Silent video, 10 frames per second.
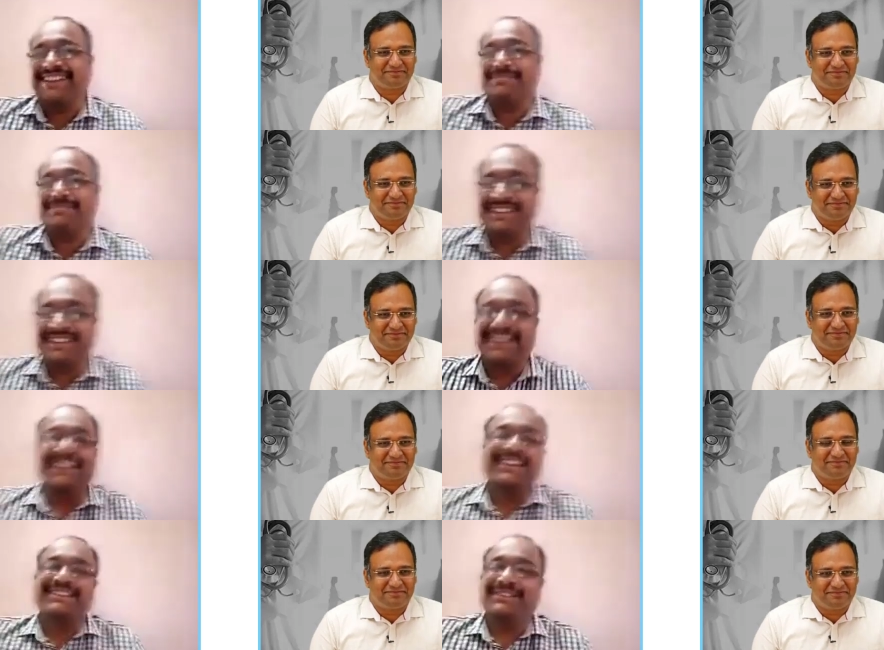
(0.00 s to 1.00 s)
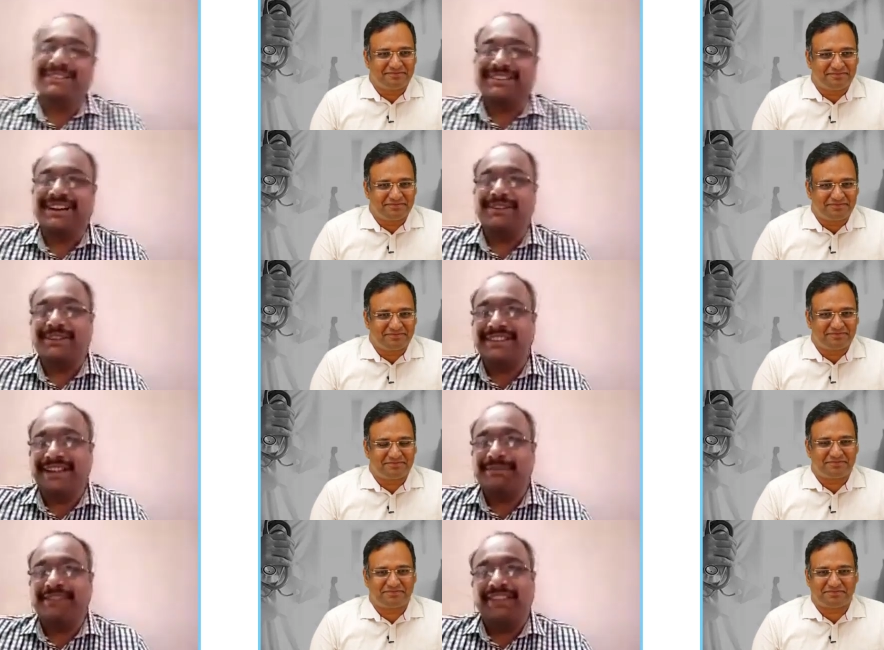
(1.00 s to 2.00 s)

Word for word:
Speaker 1: aspect. So I want to thank my